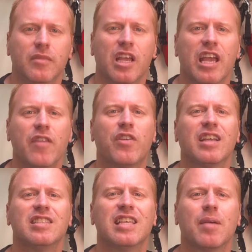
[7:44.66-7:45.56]
If
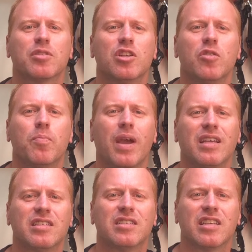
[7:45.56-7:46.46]
getting the absolute
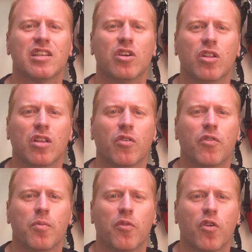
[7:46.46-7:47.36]
best signal
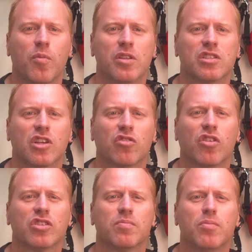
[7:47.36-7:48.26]
for performance
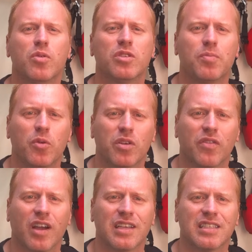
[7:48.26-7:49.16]
across multiple
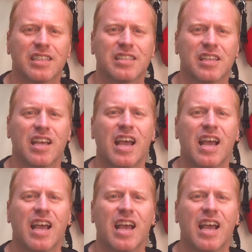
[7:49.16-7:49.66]
devices